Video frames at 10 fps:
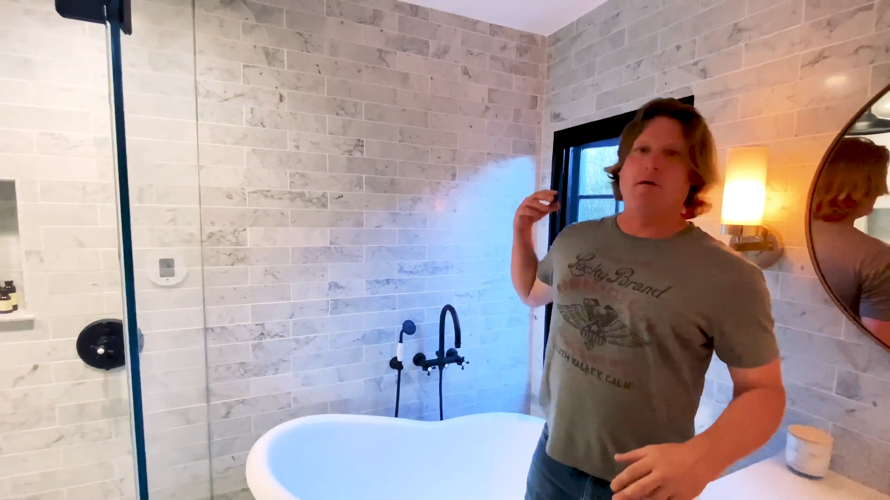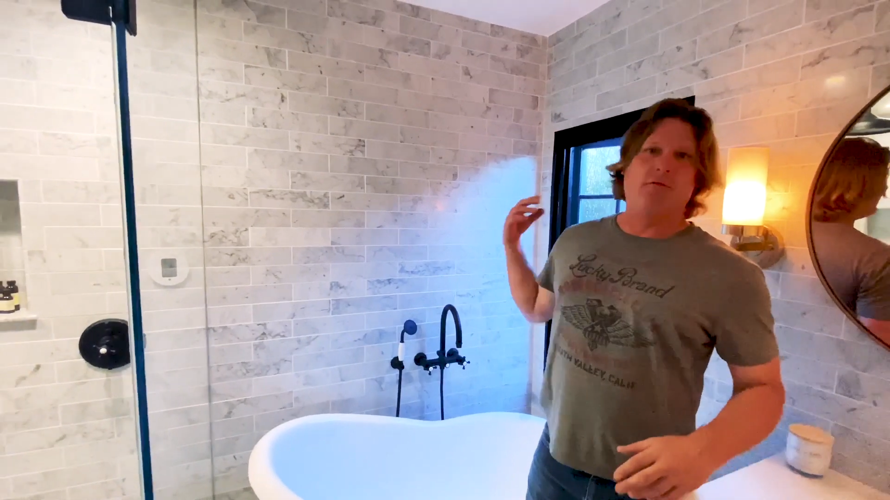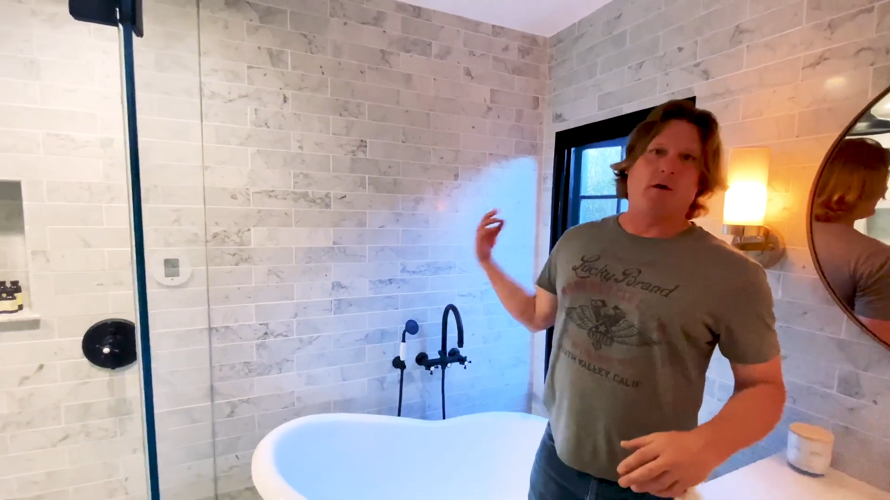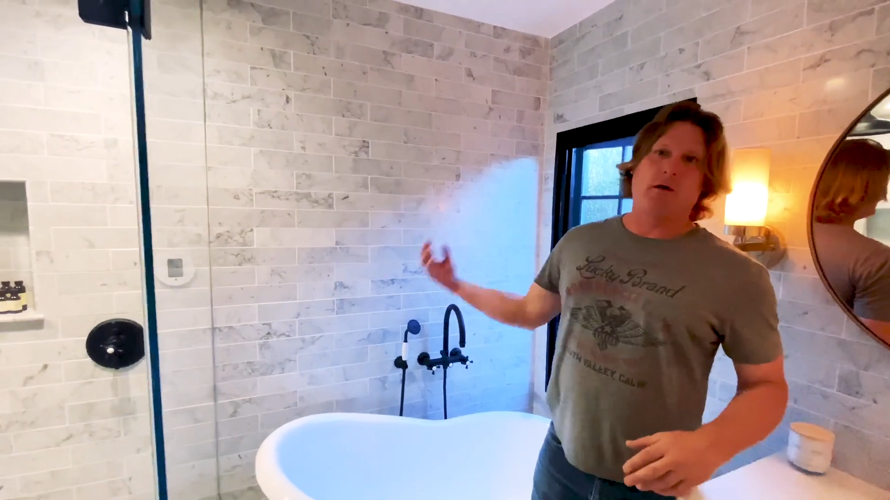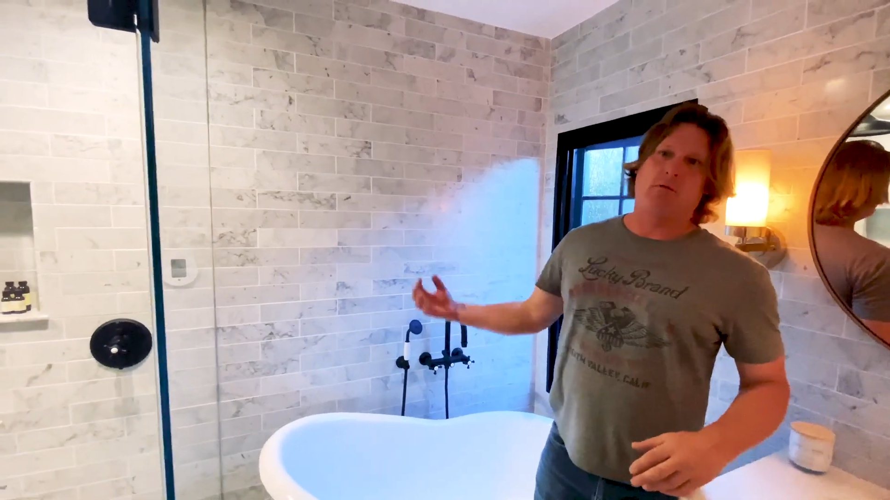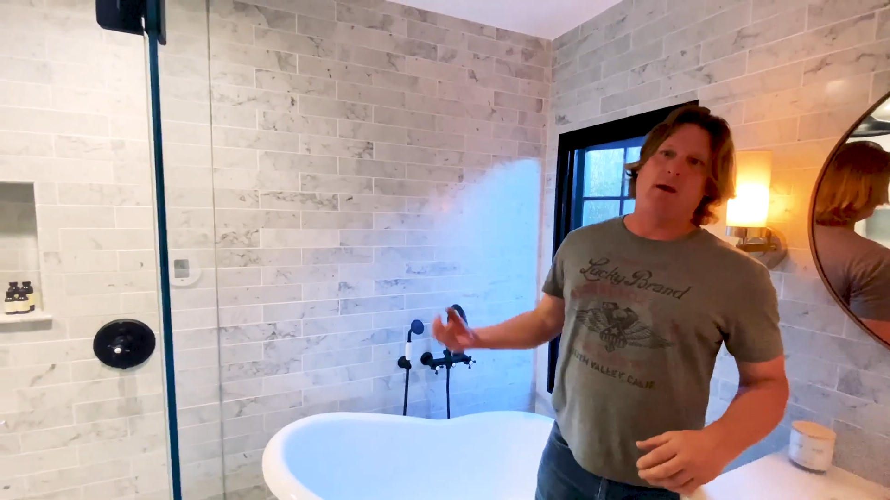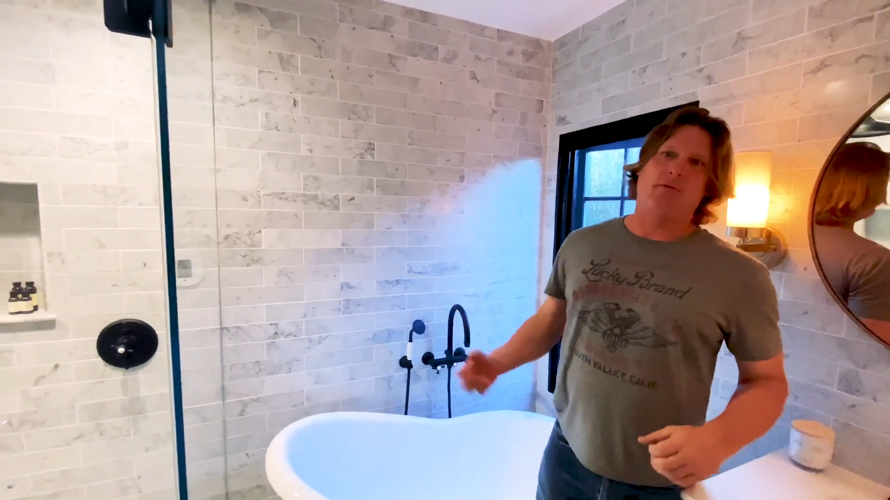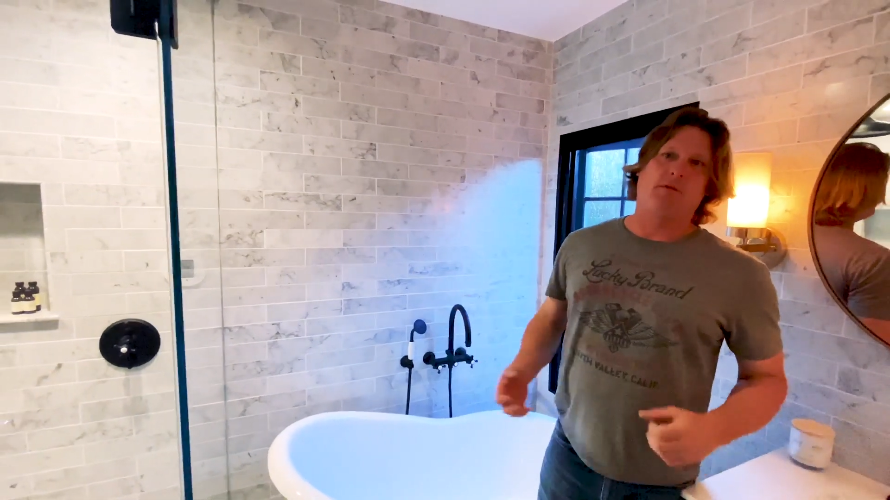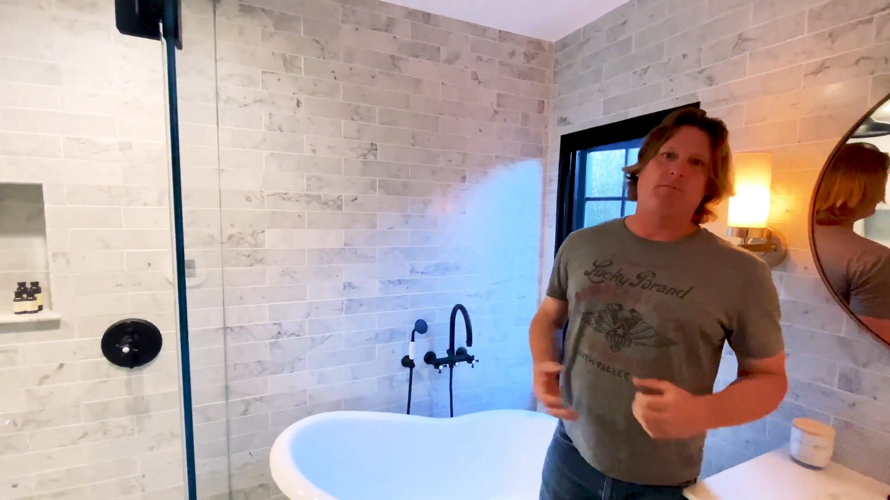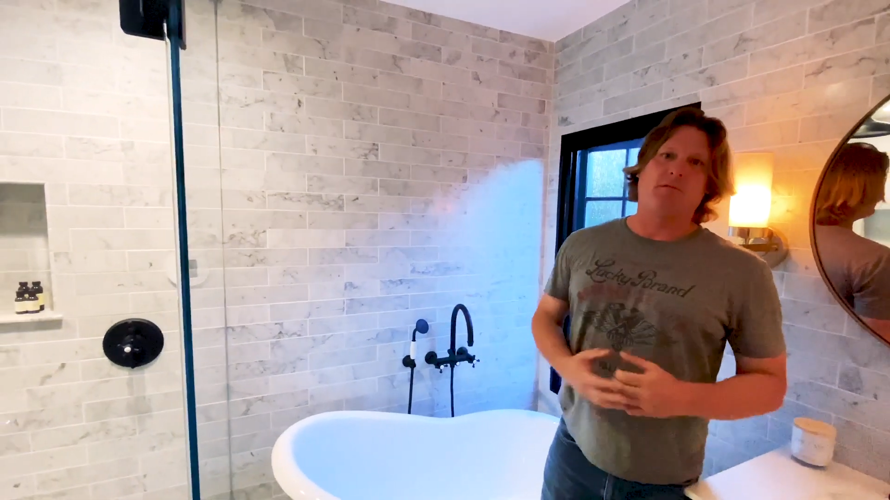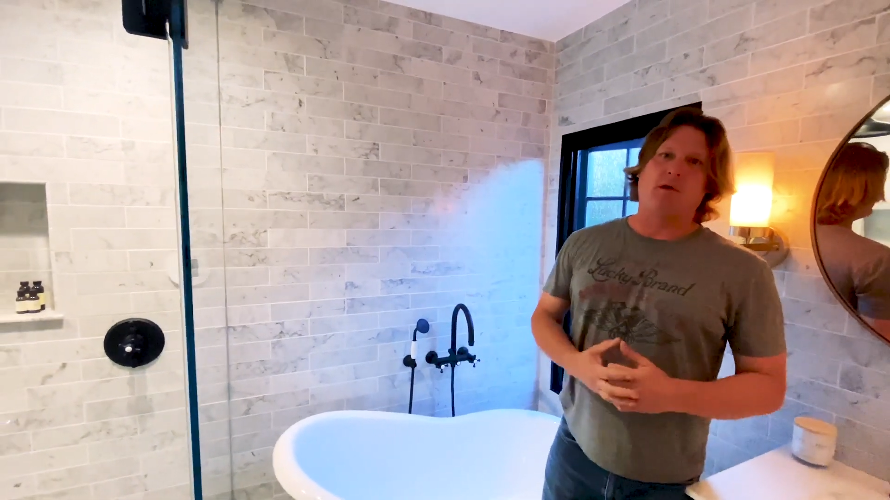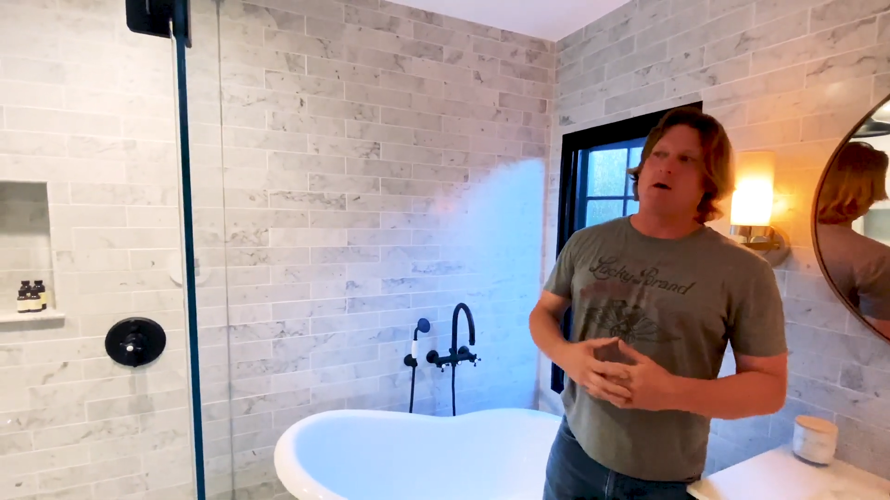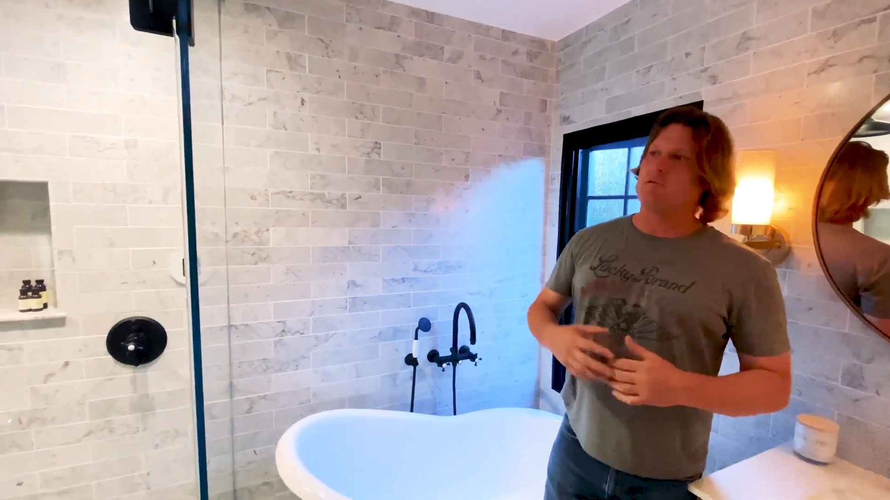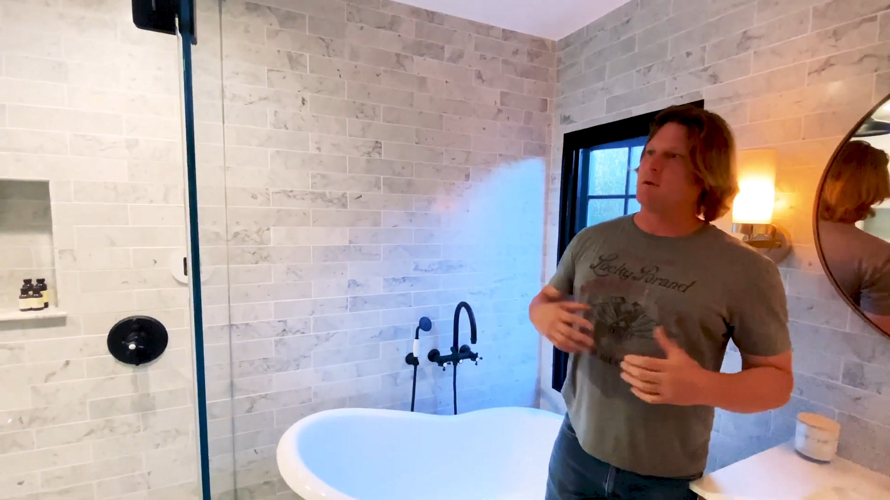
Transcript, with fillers: very creative themselves.